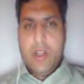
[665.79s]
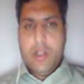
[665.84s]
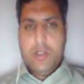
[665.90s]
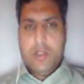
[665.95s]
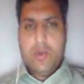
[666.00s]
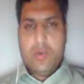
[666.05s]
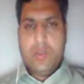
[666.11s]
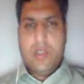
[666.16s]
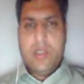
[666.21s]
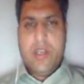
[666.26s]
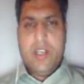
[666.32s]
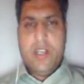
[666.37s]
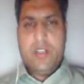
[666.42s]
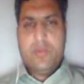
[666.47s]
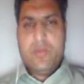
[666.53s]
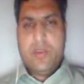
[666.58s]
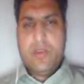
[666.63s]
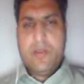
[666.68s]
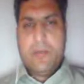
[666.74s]
So the next
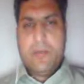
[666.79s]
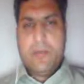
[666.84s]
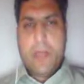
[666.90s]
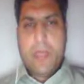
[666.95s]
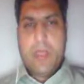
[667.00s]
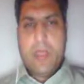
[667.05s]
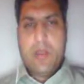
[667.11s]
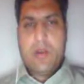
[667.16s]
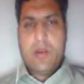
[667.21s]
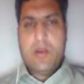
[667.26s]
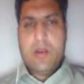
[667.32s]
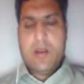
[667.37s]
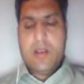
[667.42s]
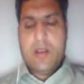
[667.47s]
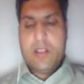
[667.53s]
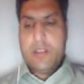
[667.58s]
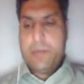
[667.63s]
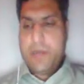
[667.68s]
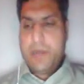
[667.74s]
one,
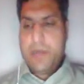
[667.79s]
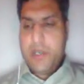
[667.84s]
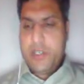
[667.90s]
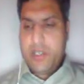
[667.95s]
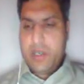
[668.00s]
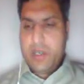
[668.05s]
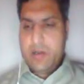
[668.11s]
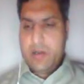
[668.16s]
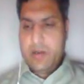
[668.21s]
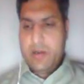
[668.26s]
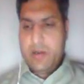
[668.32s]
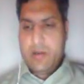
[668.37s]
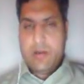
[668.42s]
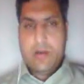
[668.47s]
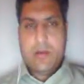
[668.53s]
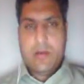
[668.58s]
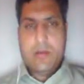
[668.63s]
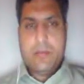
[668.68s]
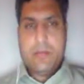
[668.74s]
special
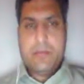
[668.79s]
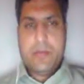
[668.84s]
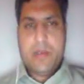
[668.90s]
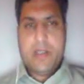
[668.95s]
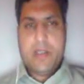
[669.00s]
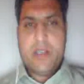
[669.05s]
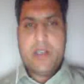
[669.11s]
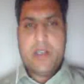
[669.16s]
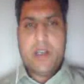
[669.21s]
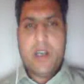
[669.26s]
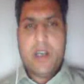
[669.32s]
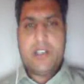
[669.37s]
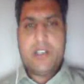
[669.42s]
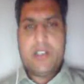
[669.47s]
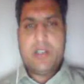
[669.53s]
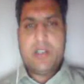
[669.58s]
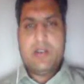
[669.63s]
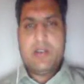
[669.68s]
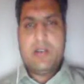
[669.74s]

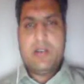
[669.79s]
precaution.